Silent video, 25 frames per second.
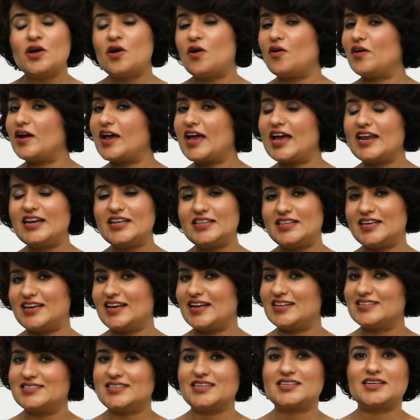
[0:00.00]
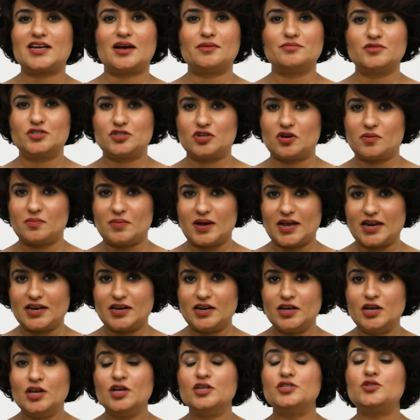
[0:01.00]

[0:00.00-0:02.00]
or anything else that comes to your mind.